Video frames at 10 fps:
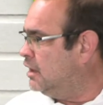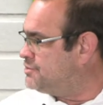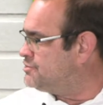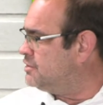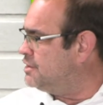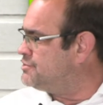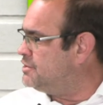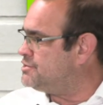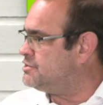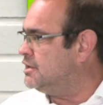It's
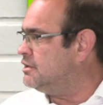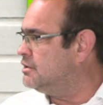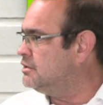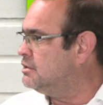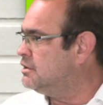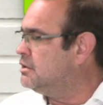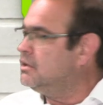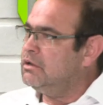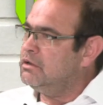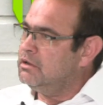this thin.
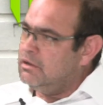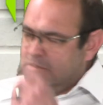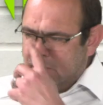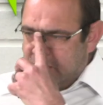No.